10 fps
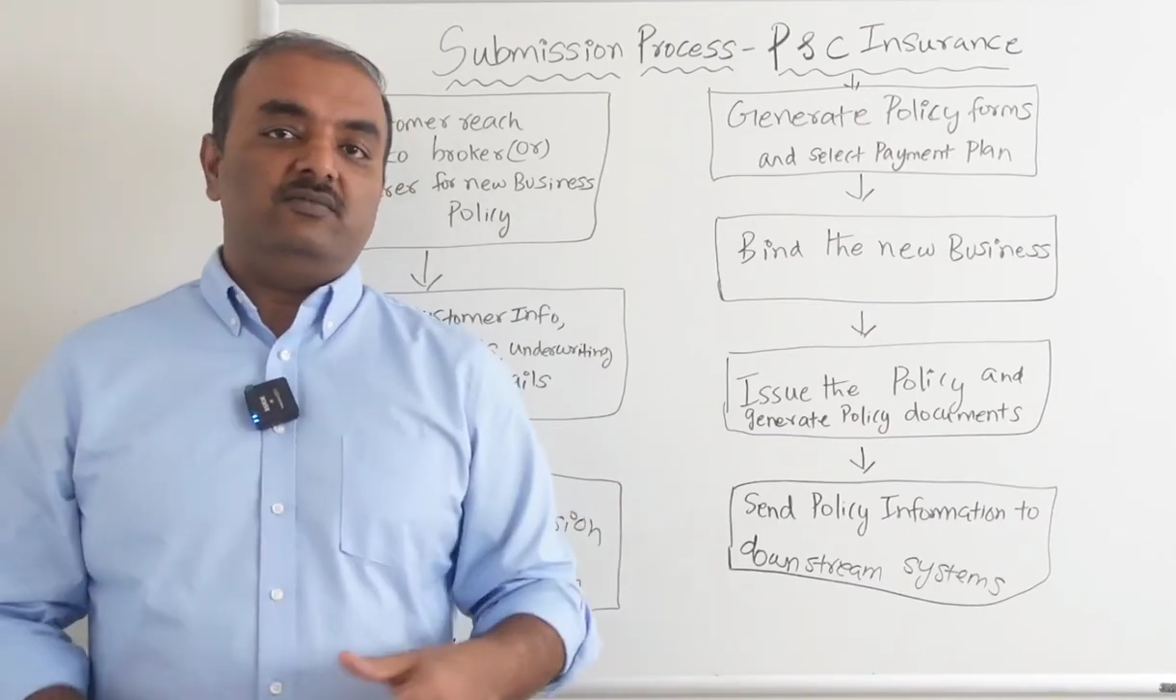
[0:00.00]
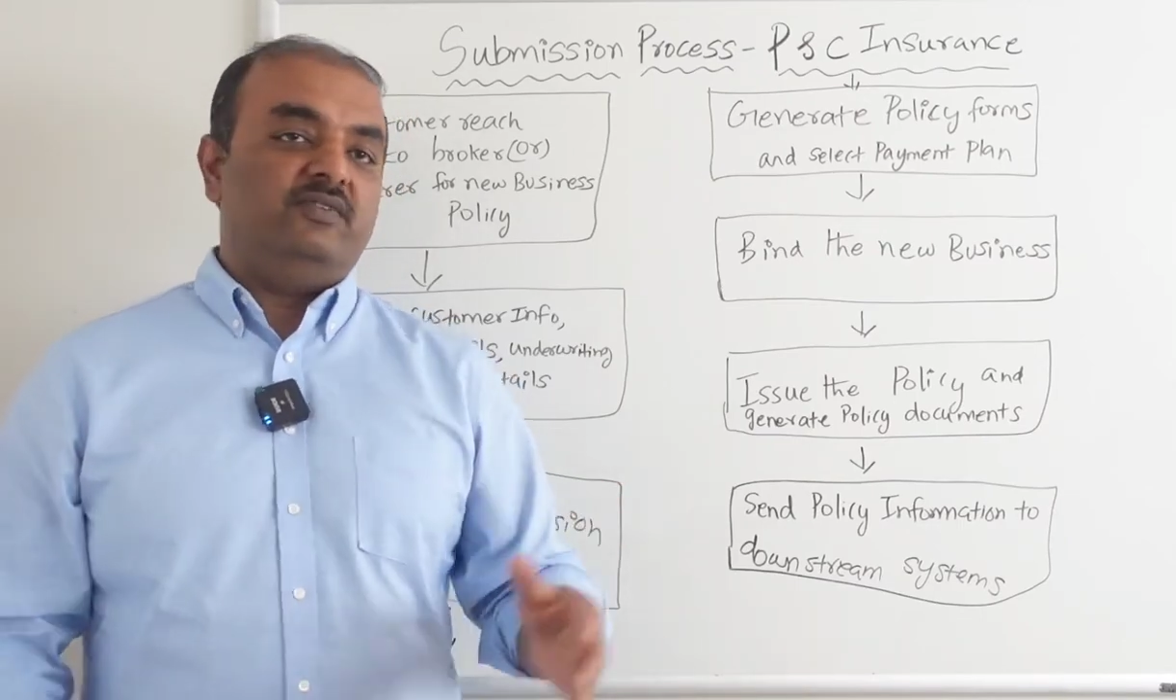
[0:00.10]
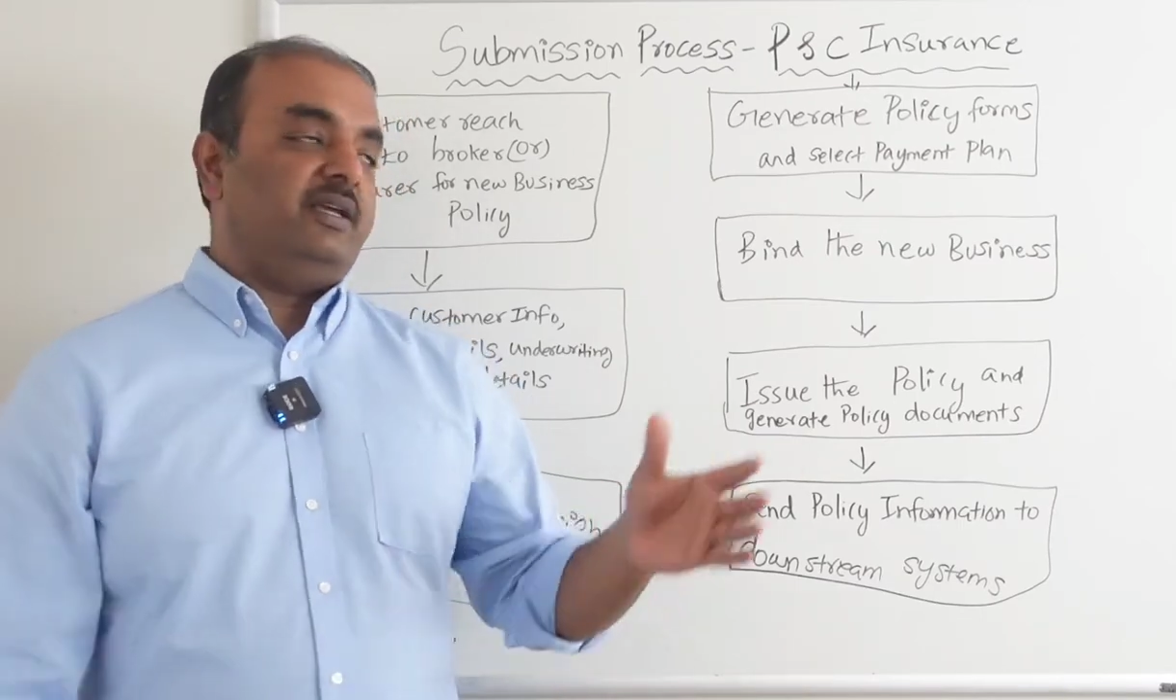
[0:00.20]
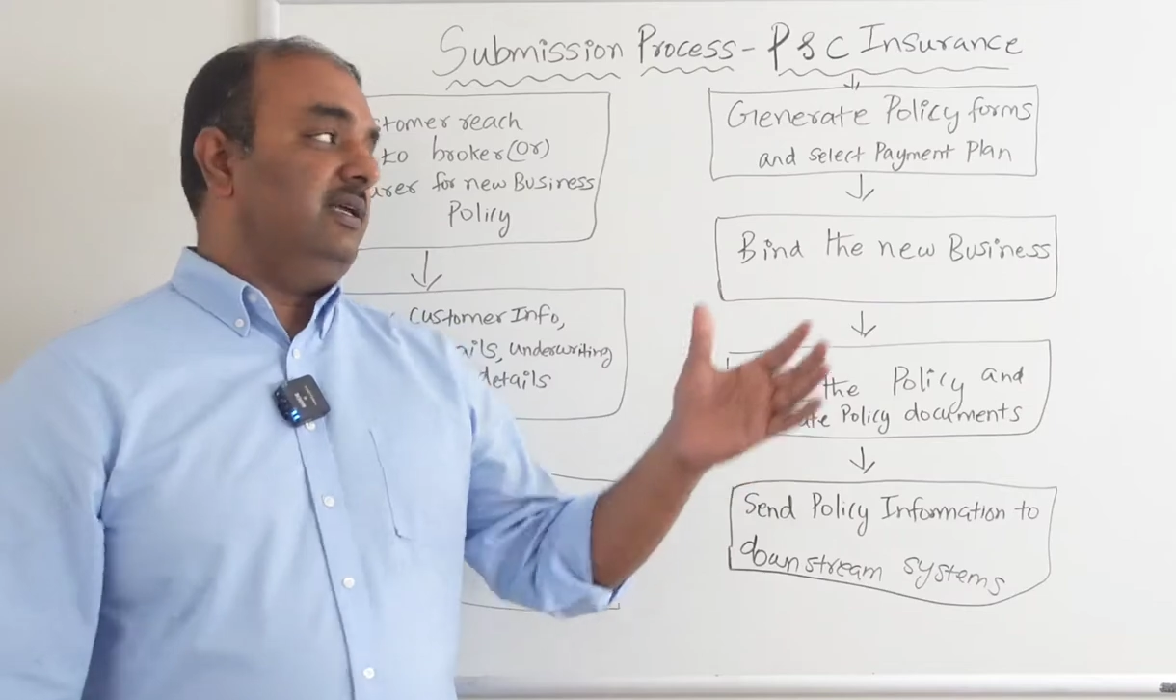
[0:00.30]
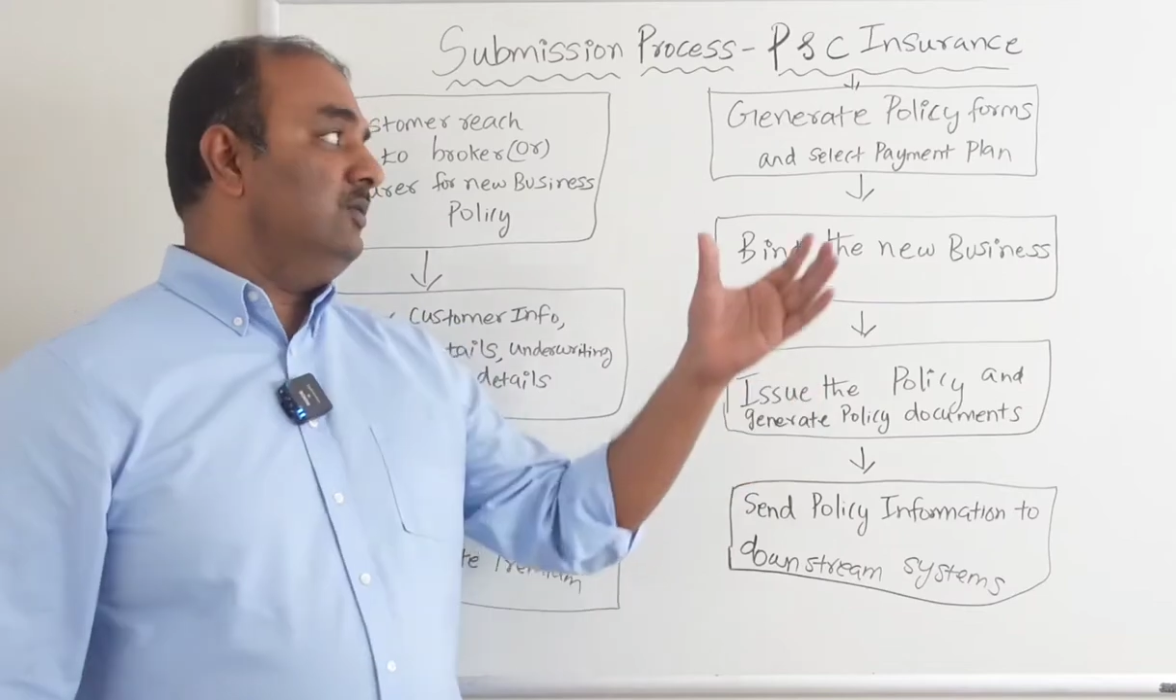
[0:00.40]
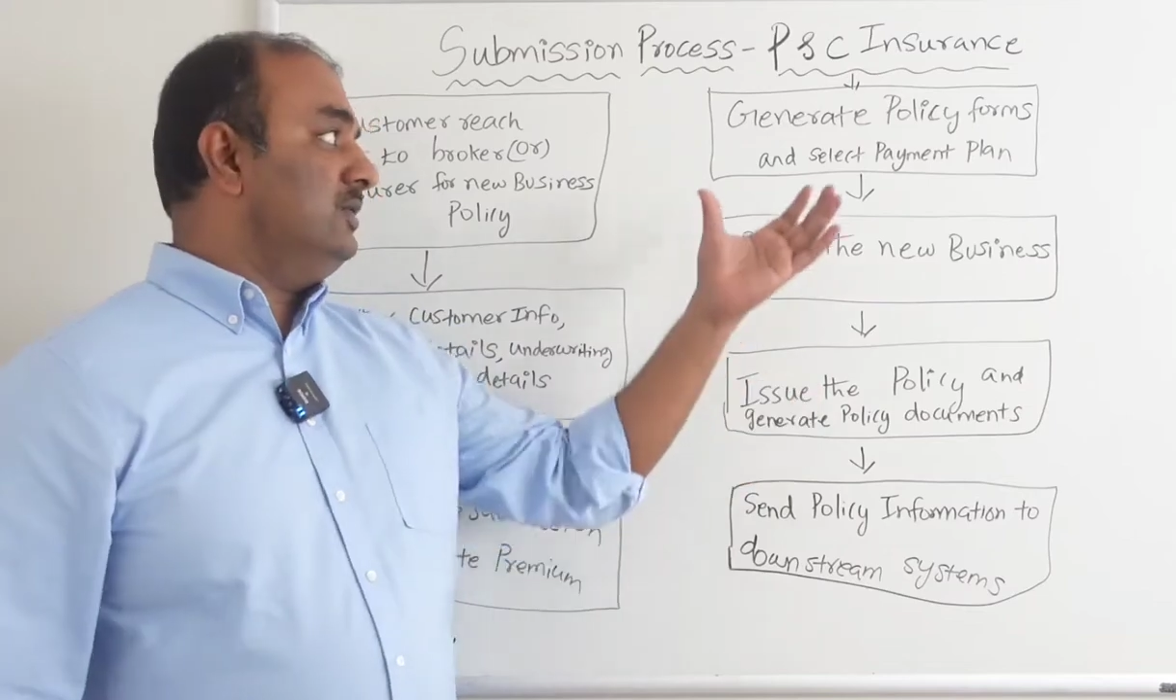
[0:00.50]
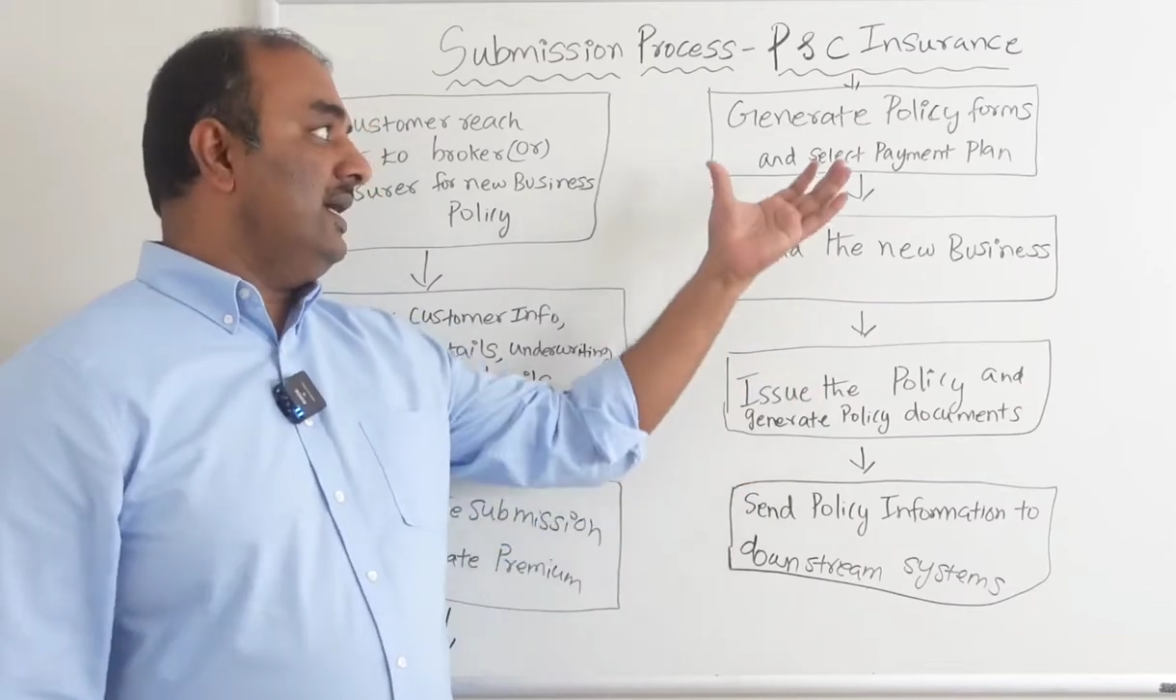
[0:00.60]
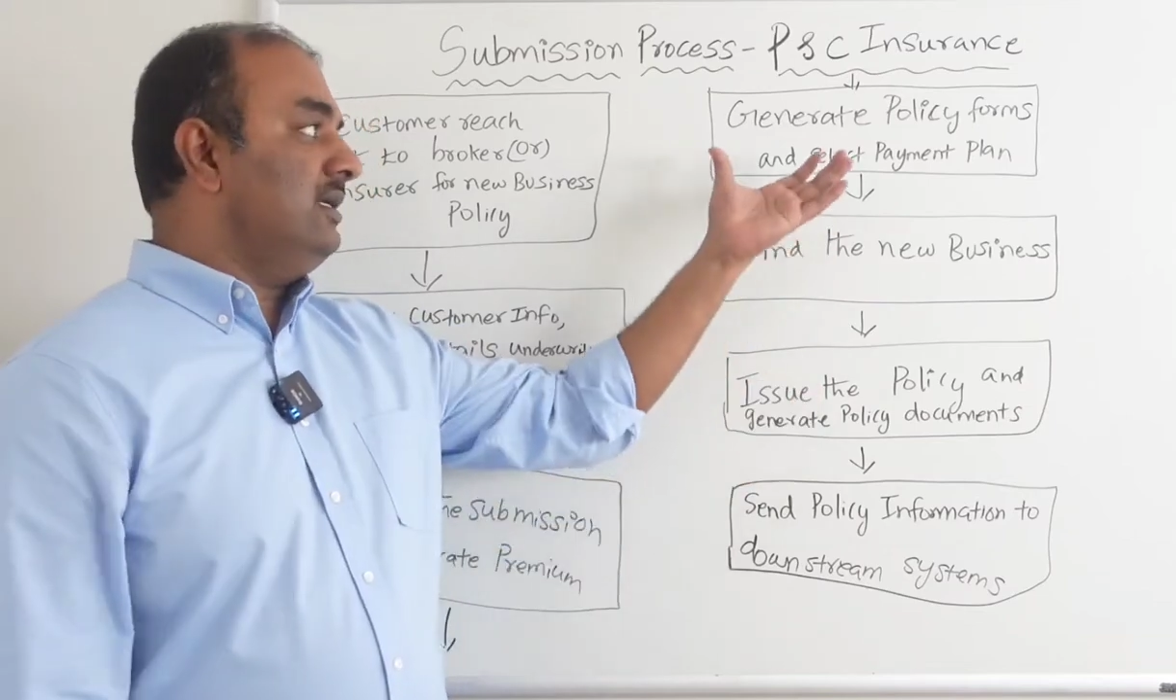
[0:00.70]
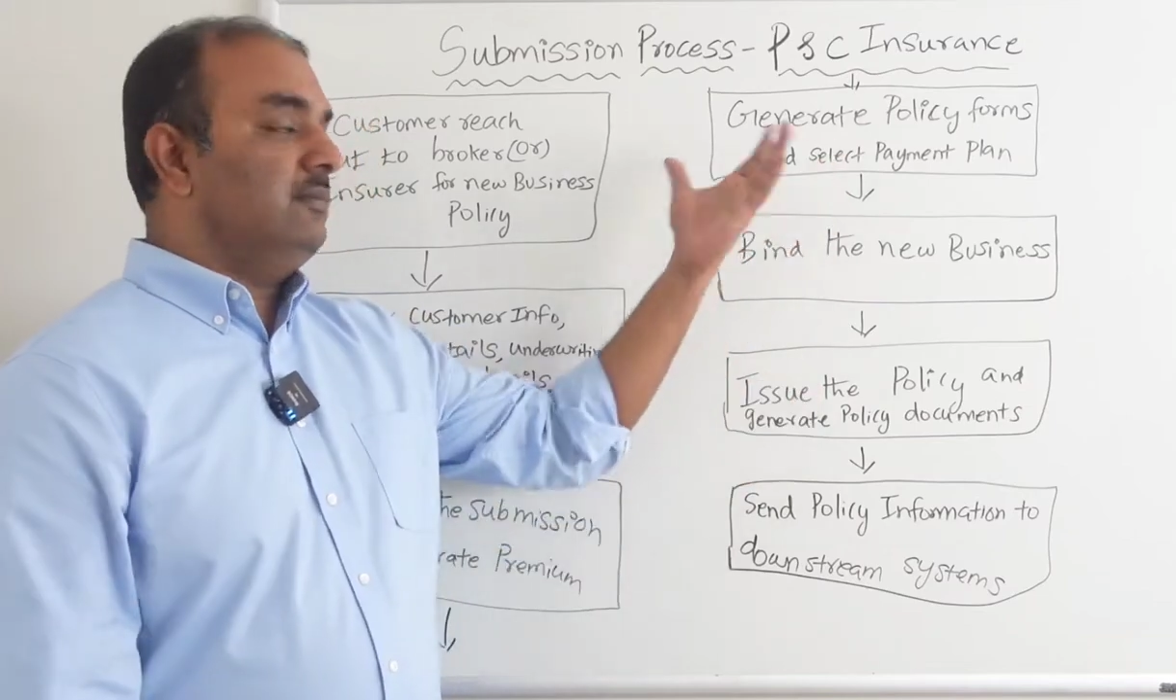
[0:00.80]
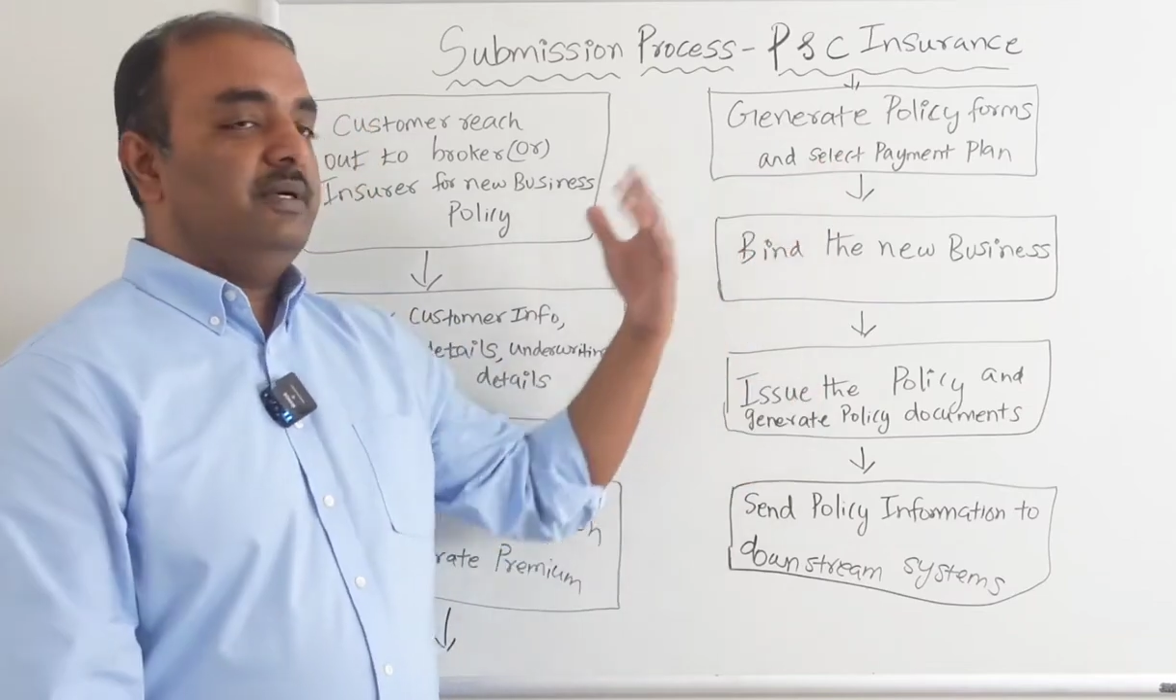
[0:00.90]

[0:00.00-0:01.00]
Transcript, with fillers: we can do that